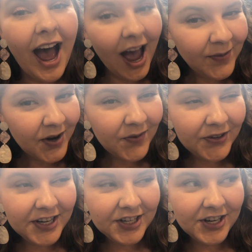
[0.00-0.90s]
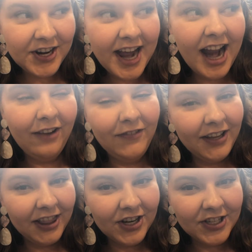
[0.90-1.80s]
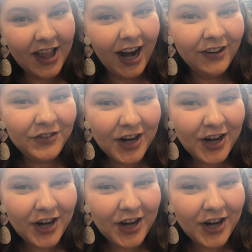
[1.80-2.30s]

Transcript: I'm not really sure yet. I feel like there's a lot of